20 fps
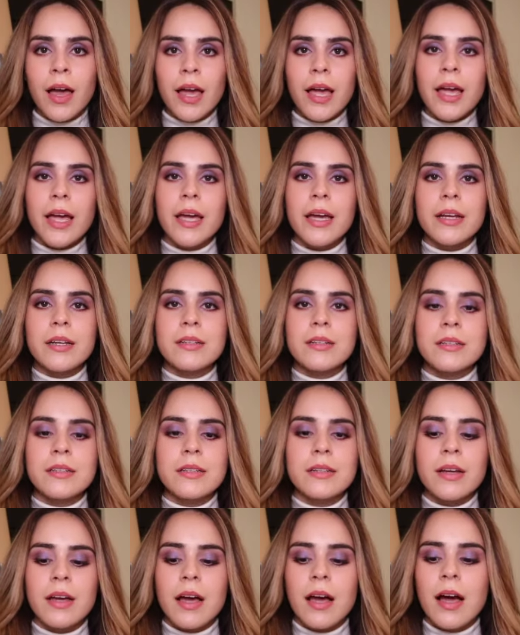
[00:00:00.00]
And
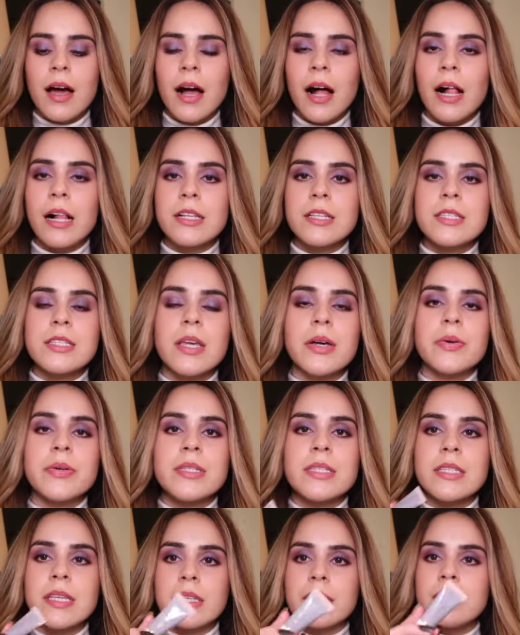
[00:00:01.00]
also
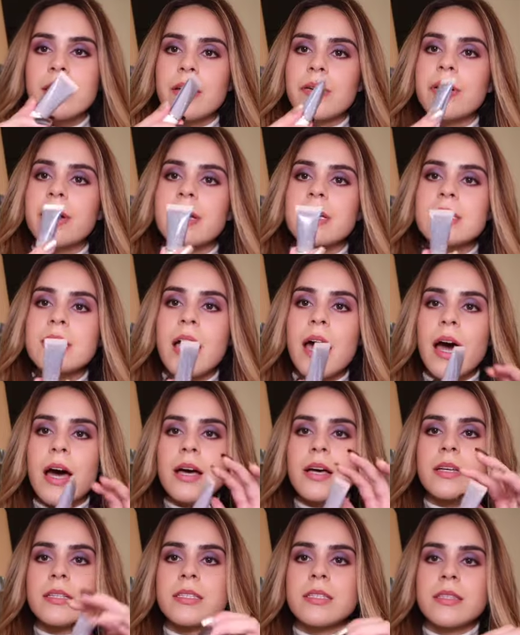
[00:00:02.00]
Sydney Grace
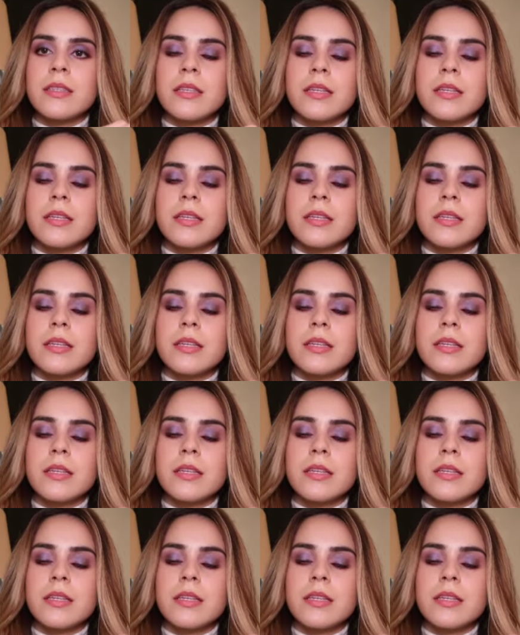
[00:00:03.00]
has